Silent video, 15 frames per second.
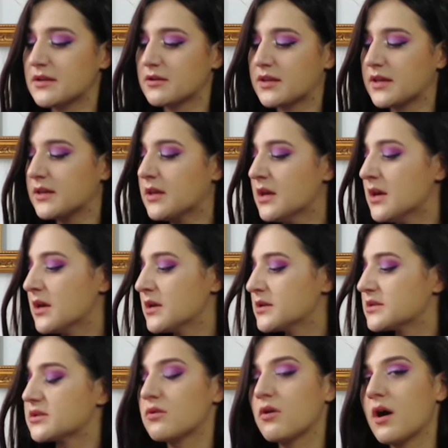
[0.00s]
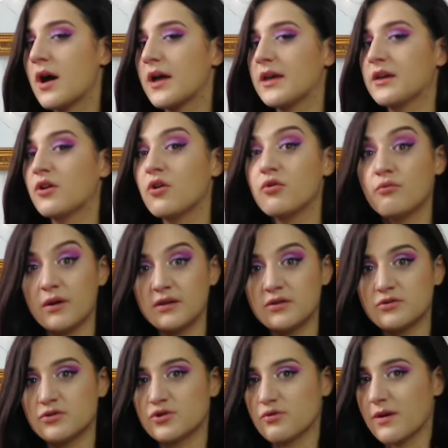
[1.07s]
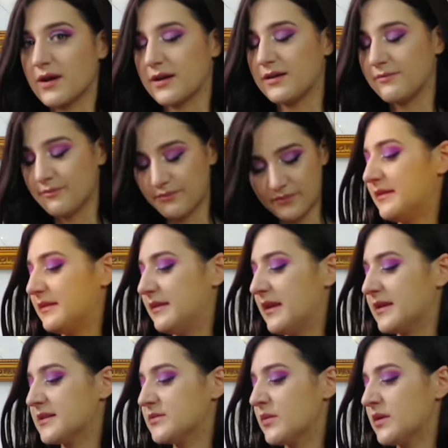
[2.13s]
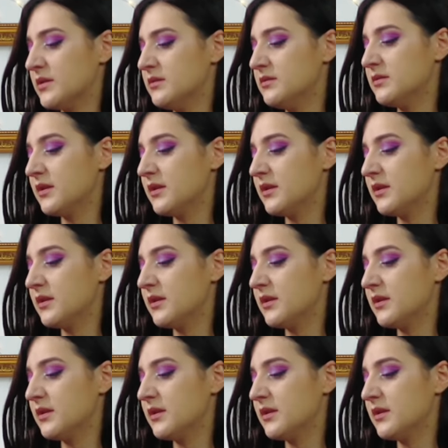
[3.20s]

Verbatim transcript: stunning. So I can't wait to try. Next one,